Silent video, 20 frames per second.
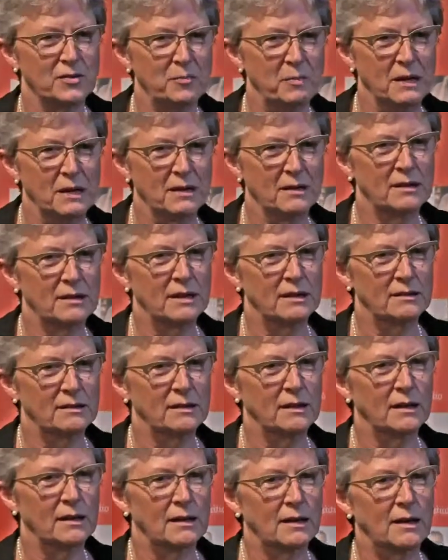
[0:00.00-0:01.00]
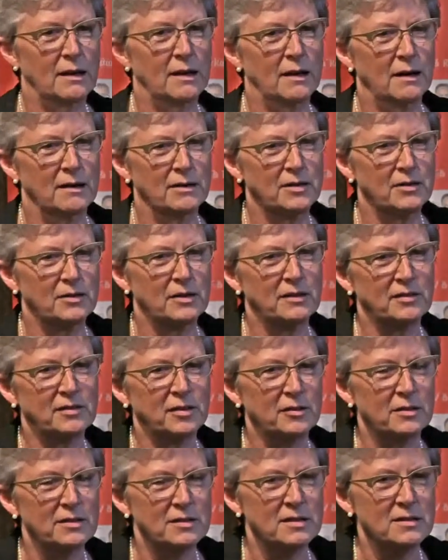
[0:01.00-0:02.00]
of being a Catholic, your
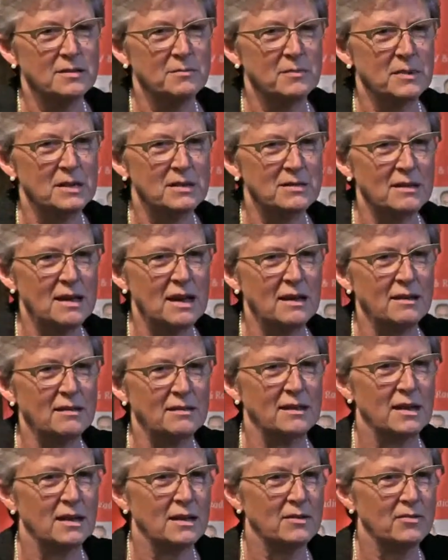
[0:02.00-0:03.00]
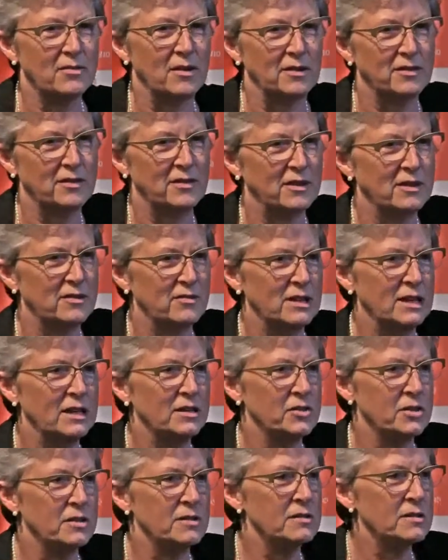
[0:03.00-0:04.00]
Catholicism is ethnic rather than
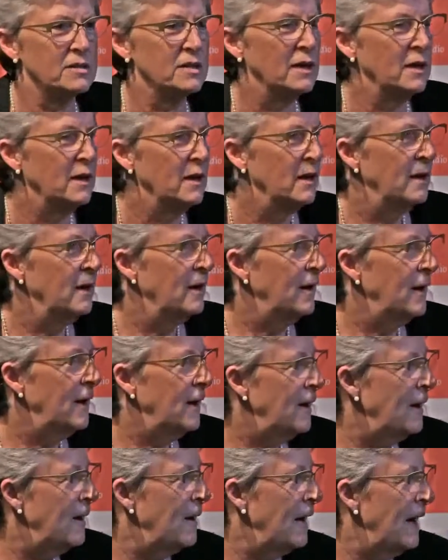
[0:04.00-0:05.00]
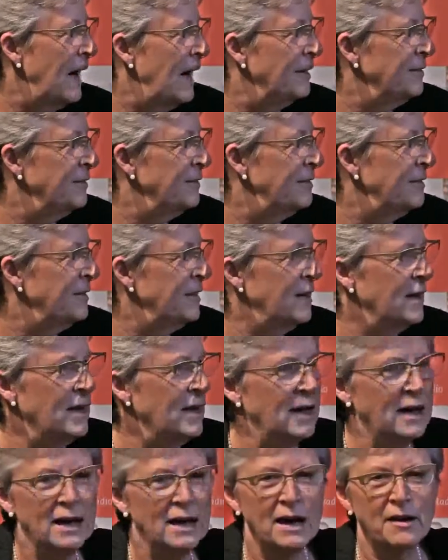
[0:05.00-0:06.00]
religious. And
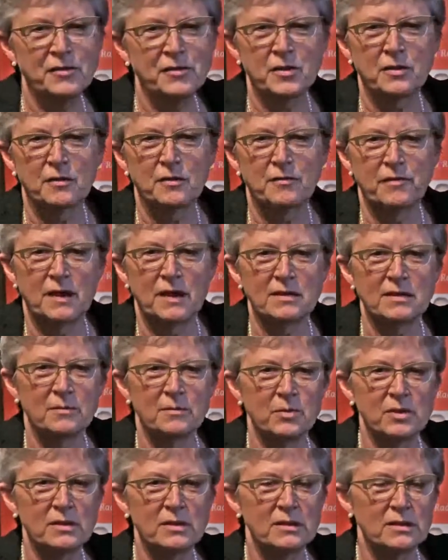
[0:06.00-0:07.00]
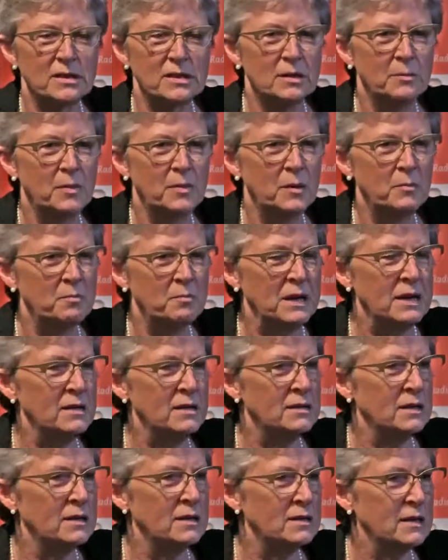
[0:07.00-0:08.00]
I have to confess, it wasn't until Pope
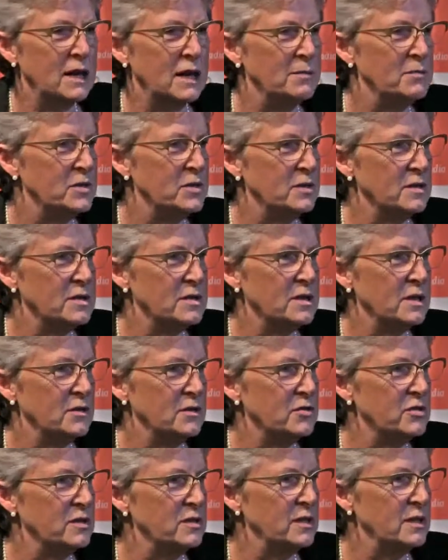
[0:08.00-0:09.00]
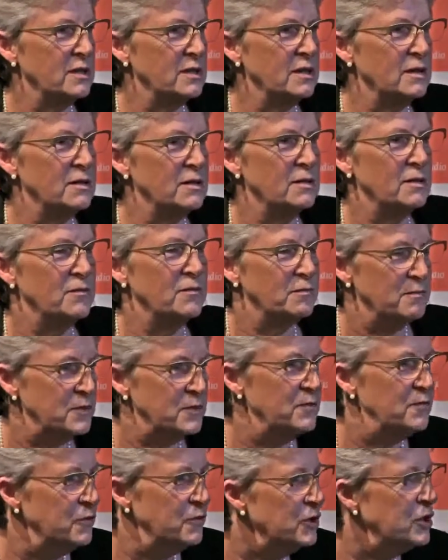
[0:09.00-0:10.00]
Benedict came to this country that it
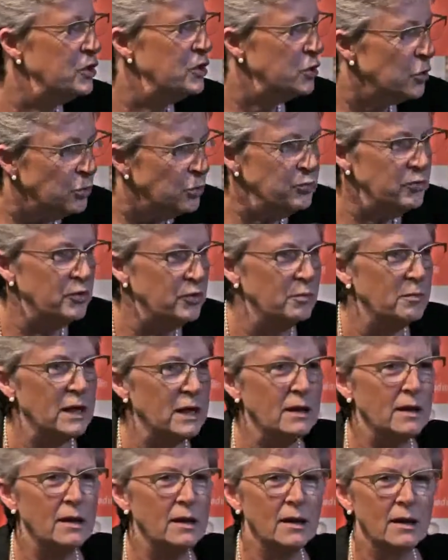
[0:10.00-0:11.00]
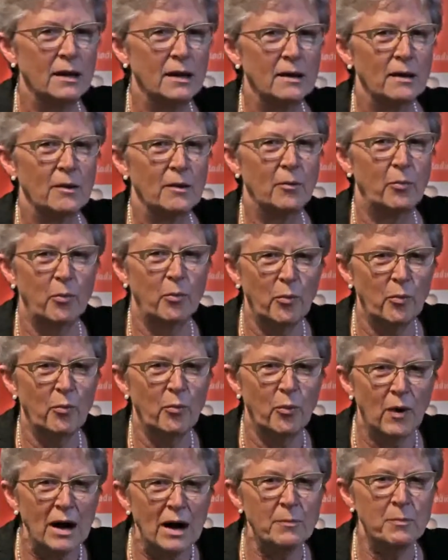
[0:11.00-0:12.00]
truly dawned on me
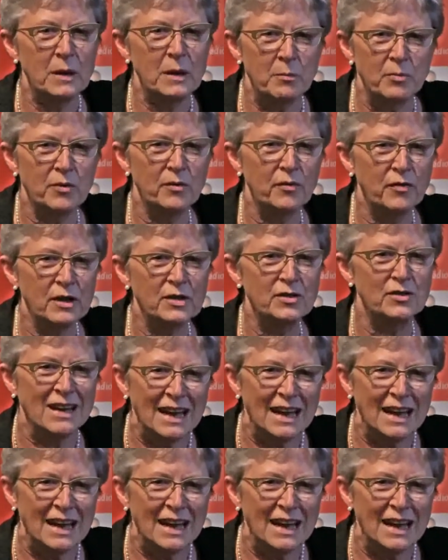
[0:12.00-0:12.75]
why people refer to